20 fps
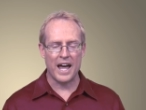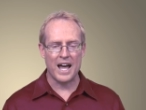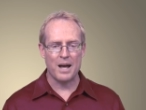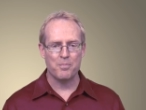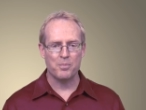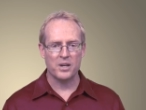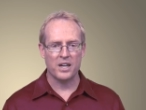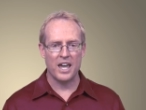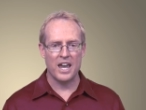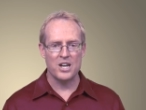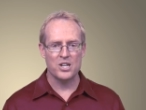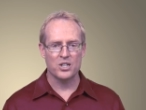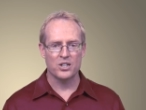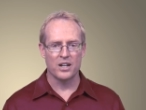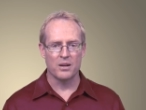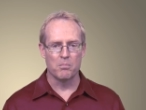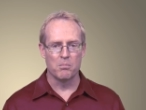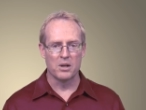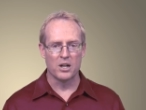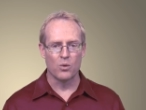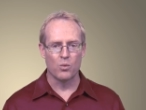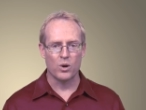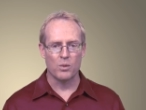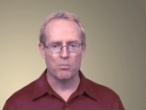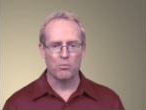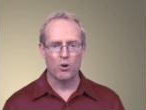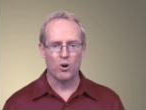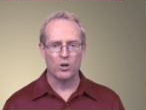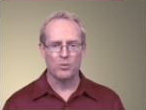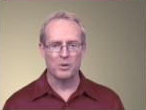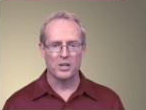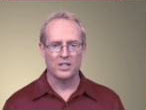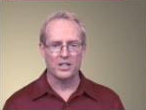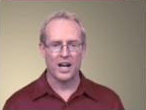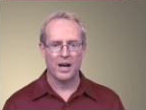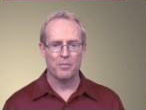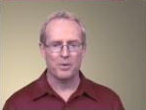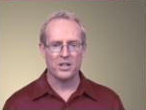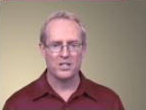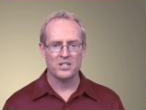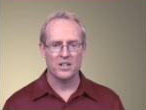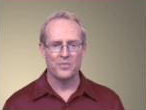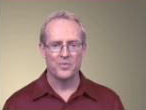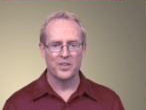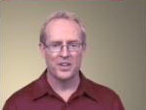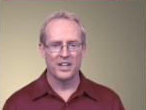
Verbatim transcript: application and middleware programming topics,